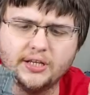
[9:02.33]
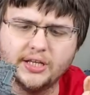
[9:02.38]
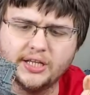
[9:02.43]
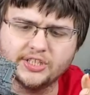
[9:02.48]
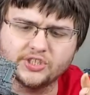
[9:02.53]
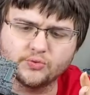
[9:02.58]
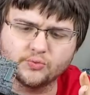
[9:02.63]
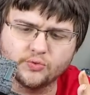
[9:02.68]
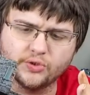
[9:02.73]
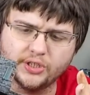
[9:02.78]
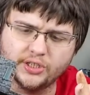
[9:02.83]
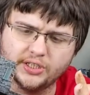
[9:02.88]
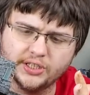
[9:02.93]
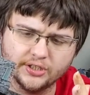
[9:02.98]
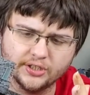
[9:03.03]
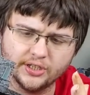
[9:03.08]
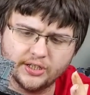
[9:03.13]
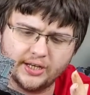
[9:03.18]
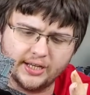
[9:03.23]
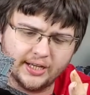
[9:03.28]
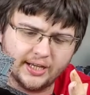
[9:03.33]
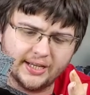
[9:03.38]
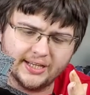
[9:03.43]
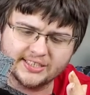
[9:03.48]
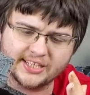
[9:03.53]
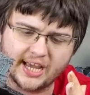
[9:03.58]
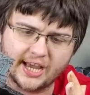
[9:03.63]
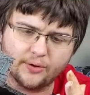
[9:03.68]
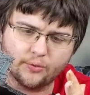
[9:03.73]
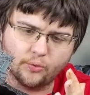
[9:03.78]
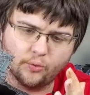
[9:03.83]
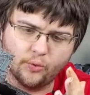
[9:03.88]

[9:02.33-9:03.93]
It's really good. It's got